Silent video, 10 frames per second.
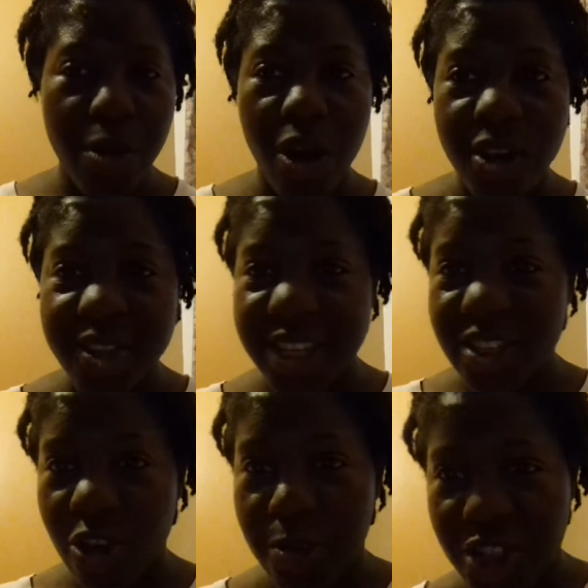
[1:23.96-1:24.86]
mask, and
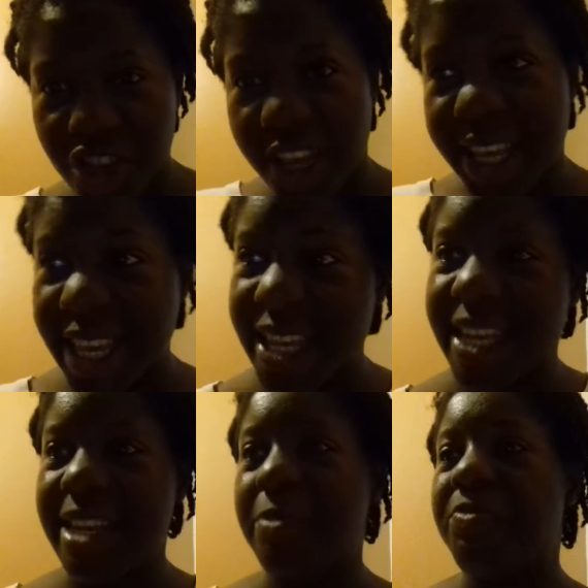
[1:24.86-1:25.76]
he's got a machete,
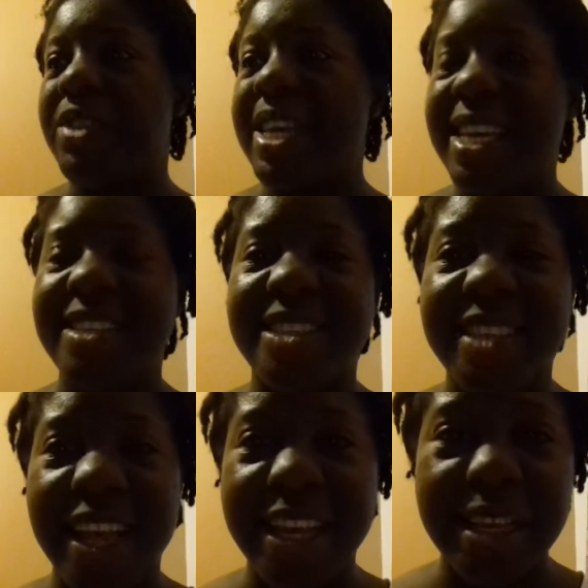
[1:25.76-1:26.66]
and then he's
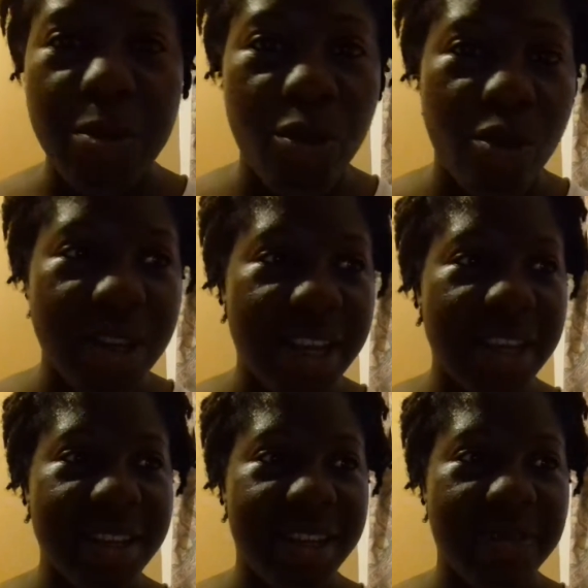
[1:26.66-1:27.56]
attacking them all,
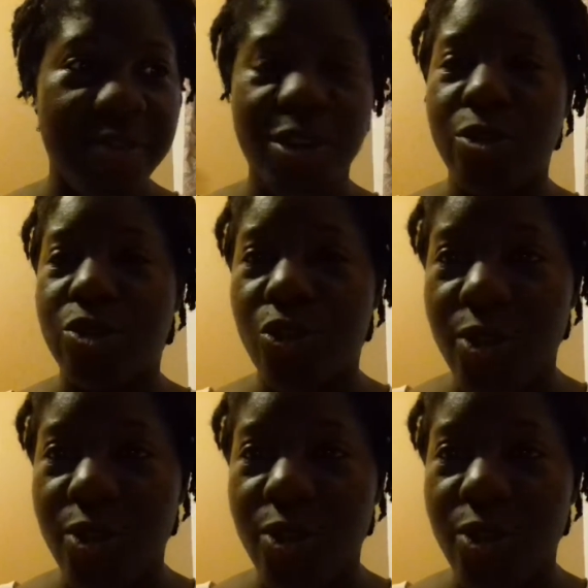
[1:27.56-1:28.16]
and everything goes